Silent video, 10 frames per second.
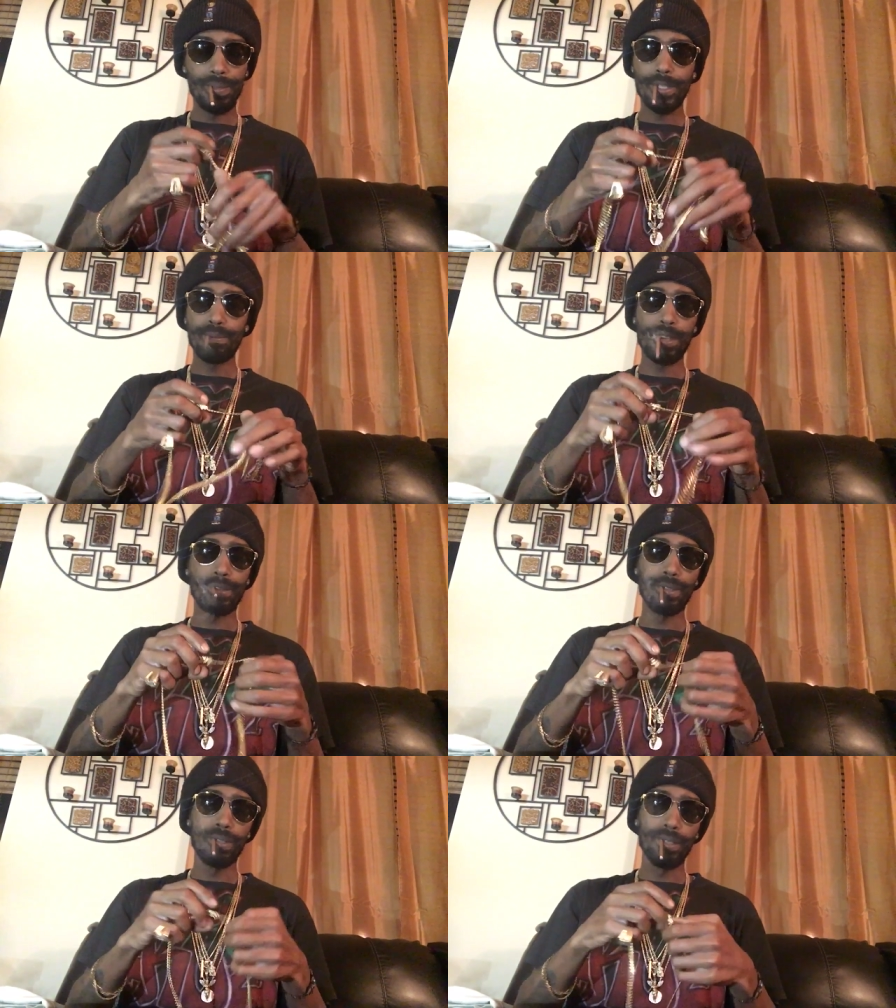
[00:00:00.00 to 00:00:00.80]

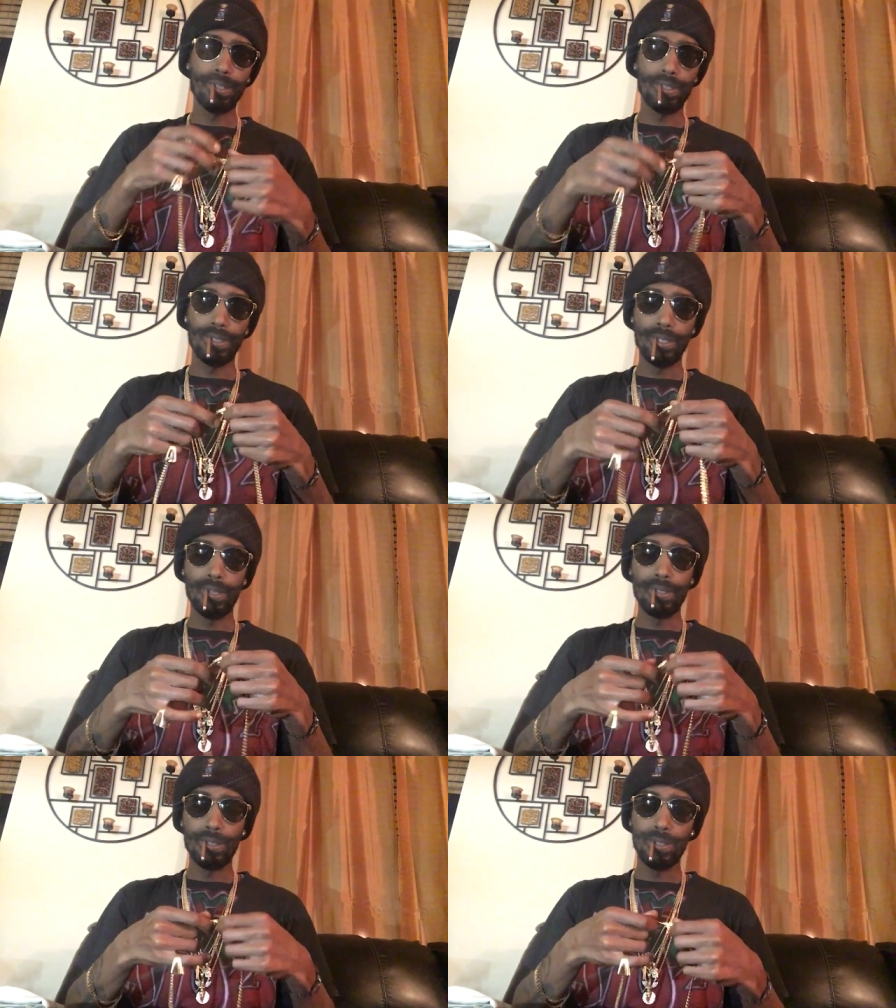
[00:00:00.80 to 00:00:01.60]
special edition
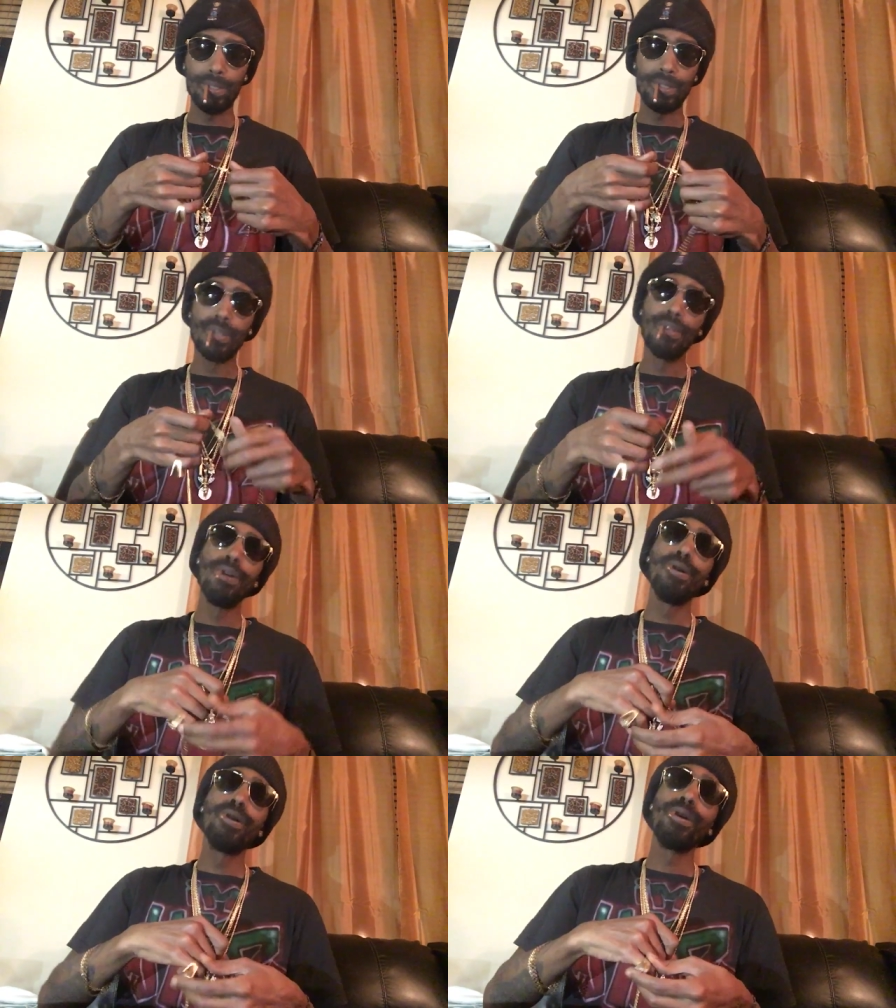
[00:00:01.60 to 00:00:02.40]
done since
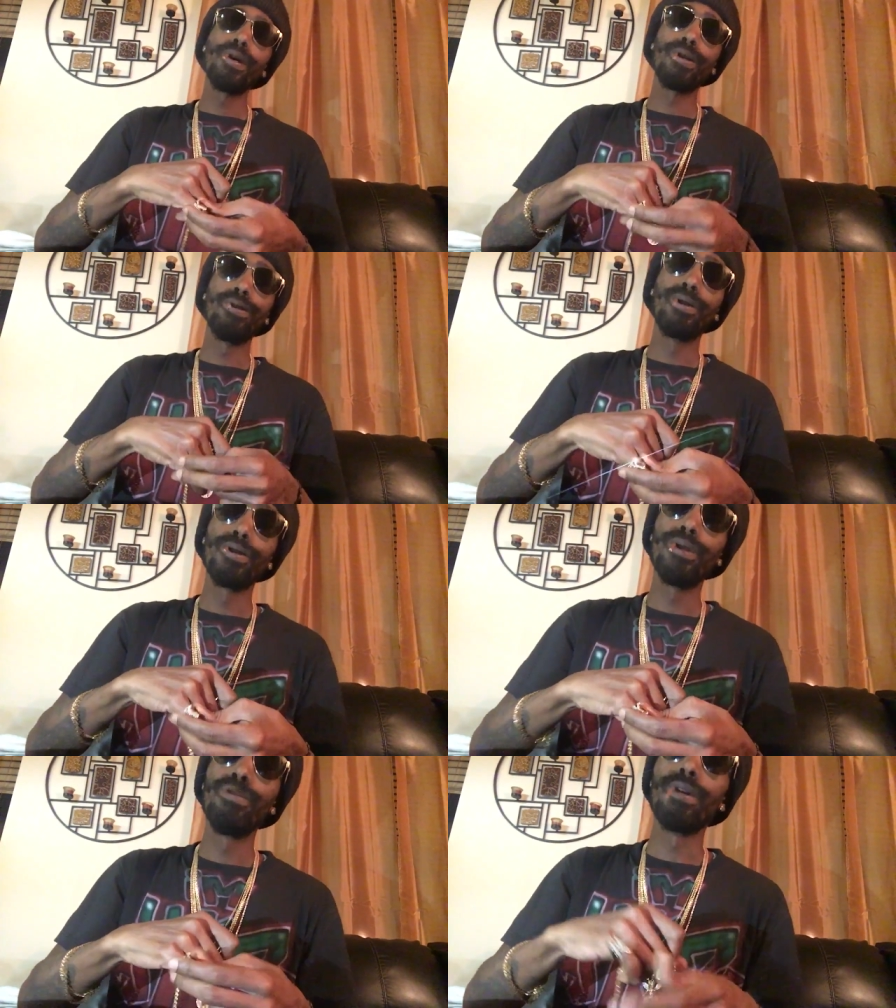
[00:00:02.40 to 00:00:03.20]
as you can see